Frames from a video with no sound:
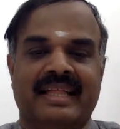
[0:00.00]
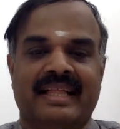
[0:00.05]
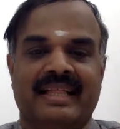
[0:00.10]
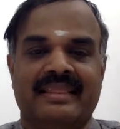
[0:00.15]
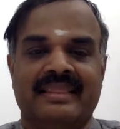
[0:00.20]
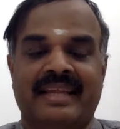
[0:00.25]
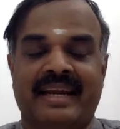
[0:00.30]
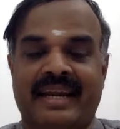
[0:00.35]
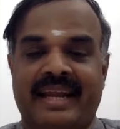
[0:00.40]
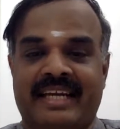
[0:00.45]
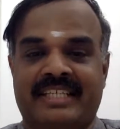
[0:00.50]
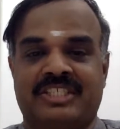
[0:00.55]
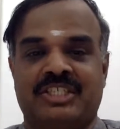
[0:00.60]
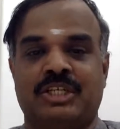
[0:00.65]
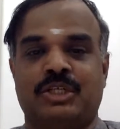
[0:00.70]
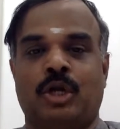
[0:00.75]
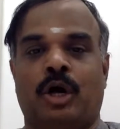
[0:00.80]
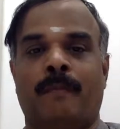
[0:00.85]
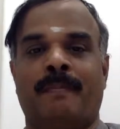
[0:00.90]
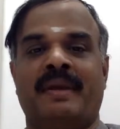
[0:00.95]
The next
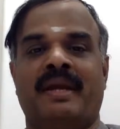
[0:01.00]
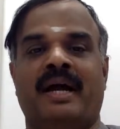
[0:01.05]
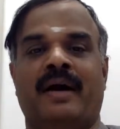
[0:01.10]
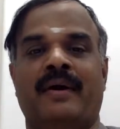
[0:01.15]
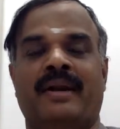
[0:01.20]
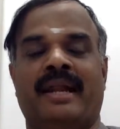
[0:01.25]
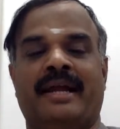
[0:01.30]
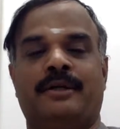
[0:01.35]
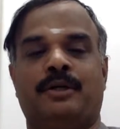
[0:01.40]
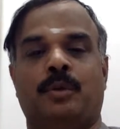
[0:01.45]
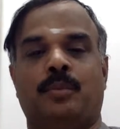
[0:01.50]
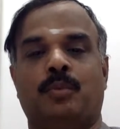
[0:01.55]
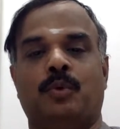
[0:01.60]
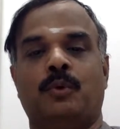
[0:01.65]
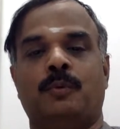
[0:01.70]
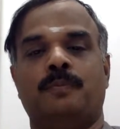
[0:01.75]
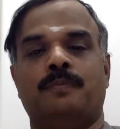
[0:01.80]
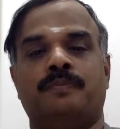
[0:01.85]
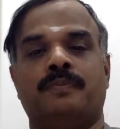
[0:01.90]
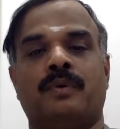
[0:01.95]
topic I would like to move
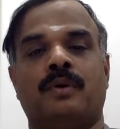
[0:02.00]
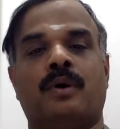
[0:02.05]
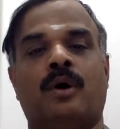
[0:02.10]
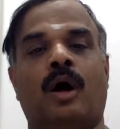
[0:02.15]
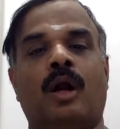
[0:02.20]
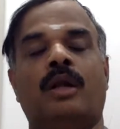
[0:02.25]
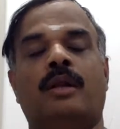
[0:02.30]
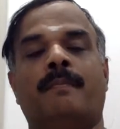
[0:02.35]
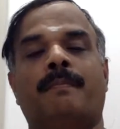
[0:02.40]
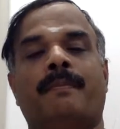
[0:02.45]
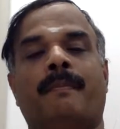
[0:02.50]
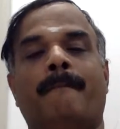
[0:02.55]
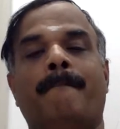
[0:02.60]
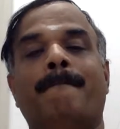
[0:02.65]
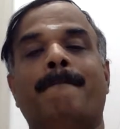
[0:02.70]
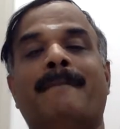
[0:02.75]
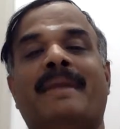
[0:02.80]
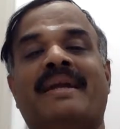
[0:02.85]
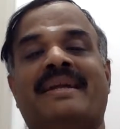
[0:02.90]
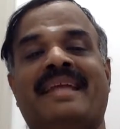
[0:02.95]
called
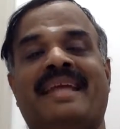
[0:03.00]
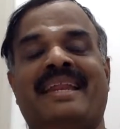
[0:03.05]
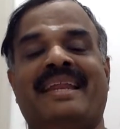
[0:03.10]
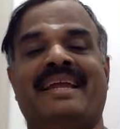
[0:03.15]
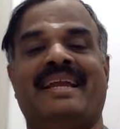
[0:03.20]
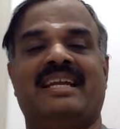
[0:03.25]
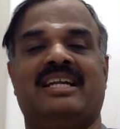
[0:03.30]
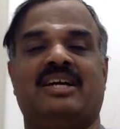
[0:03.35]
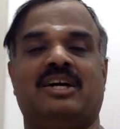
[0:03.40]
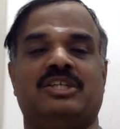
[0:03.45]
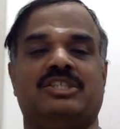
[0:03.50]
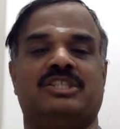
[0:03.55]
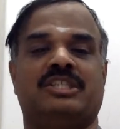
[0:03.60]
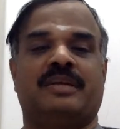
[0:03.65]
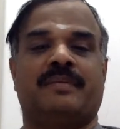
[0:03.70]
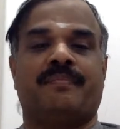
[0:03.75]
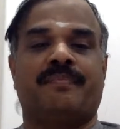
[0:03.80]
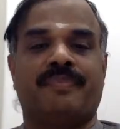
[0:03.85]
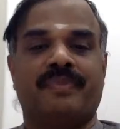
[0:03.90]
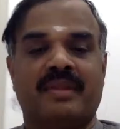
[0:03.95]
material costing.
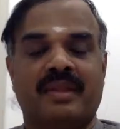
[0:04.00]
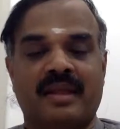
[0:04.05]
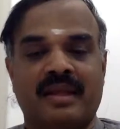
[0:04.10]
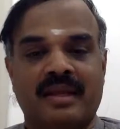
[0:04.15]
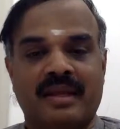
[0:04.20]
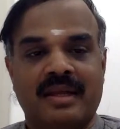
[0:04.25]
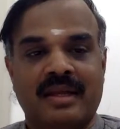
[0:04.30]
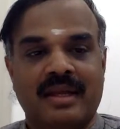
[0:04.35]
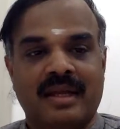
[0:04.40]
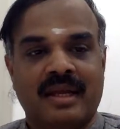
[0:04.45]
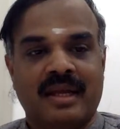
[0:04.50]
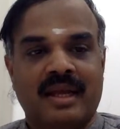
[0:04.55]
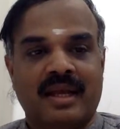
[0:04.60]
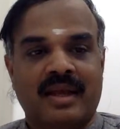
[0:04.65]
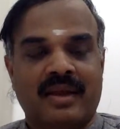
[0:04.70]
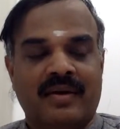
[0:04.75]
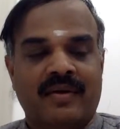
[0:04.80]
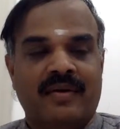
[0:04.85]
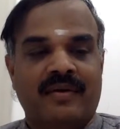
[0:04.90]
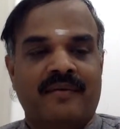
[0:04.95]

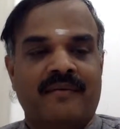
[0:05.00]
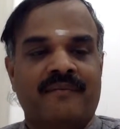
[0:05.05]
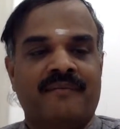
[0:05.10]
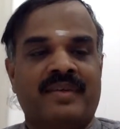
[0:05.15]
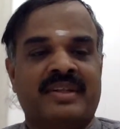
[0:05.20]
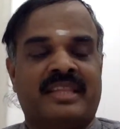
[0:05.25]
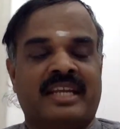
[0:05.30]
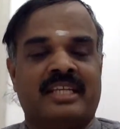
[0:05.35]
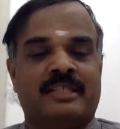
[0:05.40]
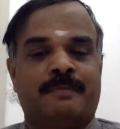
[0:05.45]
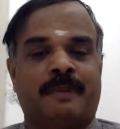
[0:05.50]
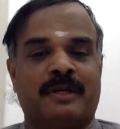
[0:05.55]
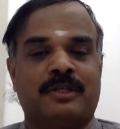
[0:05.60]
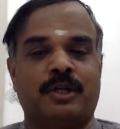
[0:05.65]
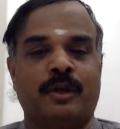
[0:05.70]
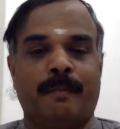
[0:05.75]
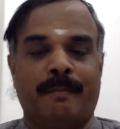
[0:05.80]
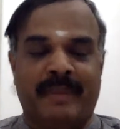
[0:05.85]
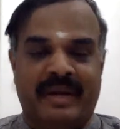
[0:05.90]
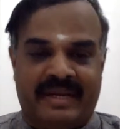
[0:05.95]
With respect to
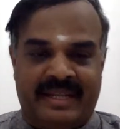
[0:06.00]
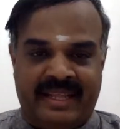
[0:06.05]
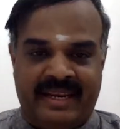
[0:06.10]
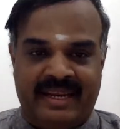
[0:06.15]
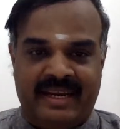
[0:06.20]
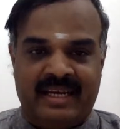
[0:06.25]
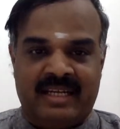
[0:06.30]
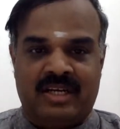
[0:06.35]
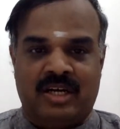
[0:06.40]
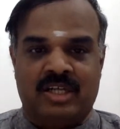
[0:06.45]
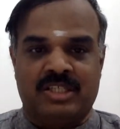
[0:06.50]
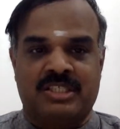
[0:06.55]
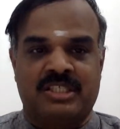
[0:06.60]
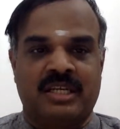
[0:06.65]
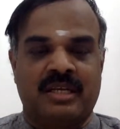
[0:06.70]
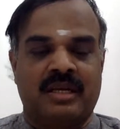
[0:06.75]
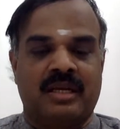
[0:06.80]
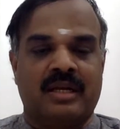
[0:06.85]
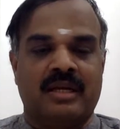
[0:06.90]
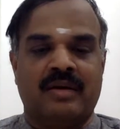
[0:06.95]
material costing,
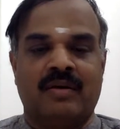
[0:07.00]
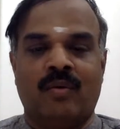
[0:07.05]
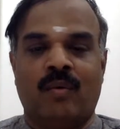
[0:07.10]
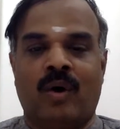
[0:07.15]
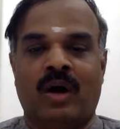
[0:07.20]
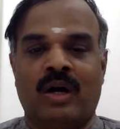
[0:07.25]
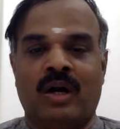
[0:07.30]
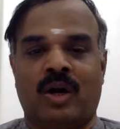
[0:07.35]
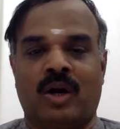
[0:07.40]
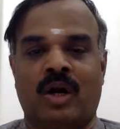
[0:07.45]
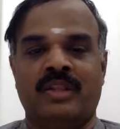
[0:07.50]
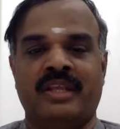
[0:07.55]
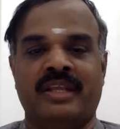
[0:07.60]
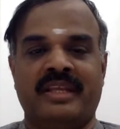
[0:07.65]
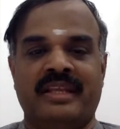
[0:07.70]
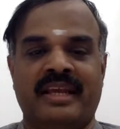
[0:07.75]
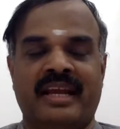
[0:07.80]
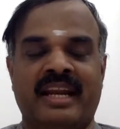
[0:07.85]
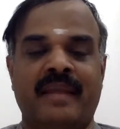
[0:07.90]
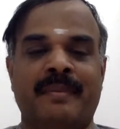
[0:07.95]
what are all the
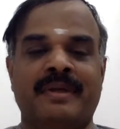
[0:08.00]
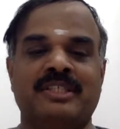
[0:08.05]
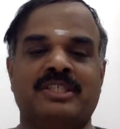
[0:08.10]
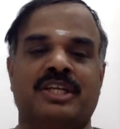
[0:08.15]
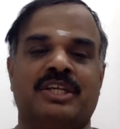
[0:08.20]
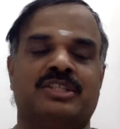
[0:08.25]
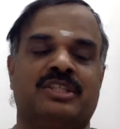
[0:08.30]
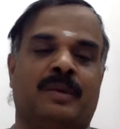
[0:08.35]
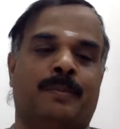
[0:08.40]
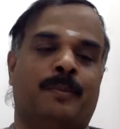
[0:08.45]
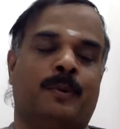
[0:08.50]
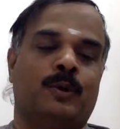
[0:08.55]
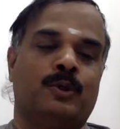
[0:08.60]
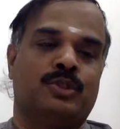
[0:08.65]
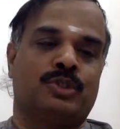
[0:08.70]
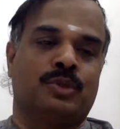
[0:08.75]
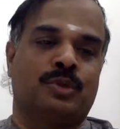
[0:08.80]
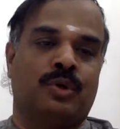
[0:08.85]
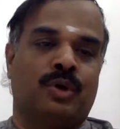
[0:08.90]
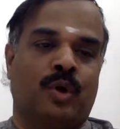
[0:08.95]
elements is supposed
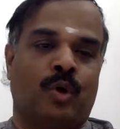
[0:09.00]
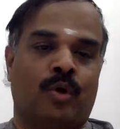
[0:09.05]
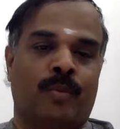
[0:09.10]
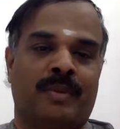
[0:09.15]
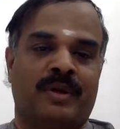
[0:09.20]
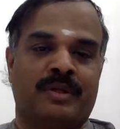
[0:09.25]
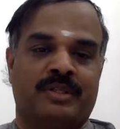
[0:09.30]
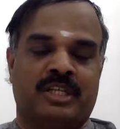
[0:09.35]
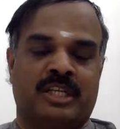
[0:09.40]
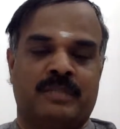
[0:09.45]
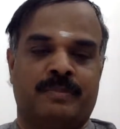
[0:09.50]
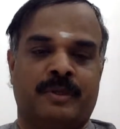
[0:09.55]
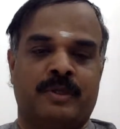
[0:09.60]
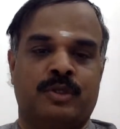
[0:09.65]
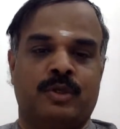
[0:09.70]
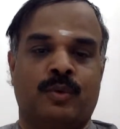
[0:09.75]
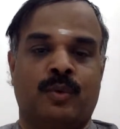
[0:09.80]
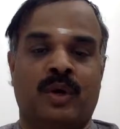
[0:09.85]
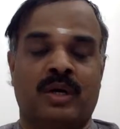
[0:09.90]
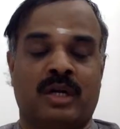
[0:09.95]
to remember with respect to
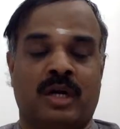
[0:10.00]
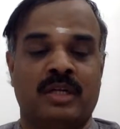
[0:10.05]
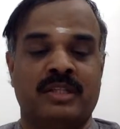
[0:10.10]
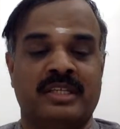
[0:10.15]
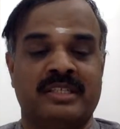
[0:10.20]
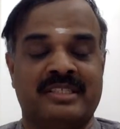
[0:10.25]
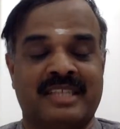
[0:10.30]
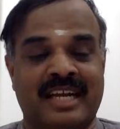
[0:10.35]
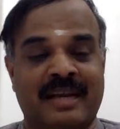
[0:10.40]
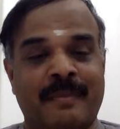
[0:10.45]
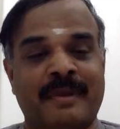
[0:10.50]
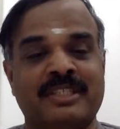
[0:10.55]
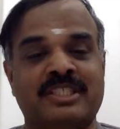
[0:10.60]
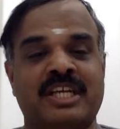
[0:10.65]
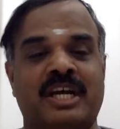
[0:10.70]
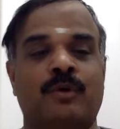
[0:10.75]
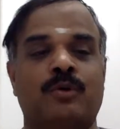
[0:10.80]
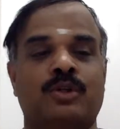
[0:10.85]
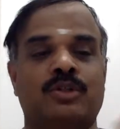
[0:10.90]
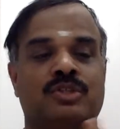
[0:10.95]
what are all the segments you
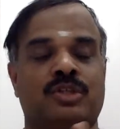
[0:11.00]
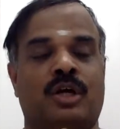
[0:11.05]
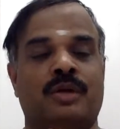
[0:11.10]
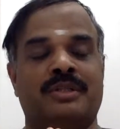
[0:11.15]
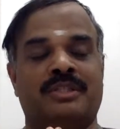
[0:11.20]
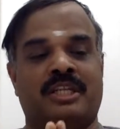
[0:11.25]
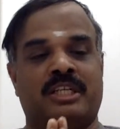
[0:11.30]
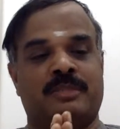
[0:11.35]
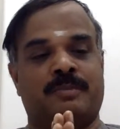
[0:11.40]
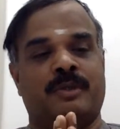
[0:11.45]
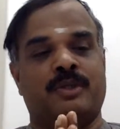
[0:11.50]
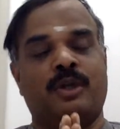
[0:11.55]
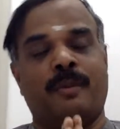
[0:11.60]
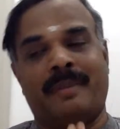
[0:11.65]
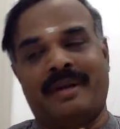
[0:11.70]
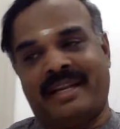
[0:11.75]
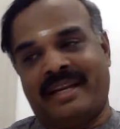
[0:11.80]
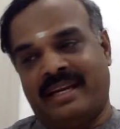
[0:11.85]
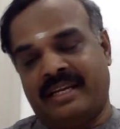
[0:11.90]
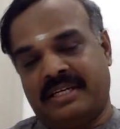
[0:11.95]
have to solve with respect to
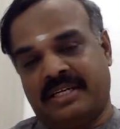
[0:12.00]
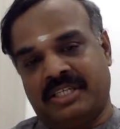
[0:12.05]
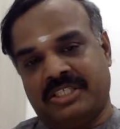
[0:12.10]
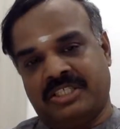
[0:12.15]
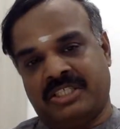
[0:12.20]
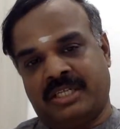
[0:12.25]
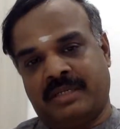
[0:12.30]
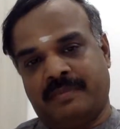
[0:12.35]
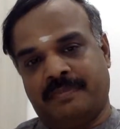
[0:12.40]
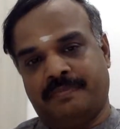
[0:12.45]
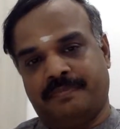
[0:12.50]
material costing.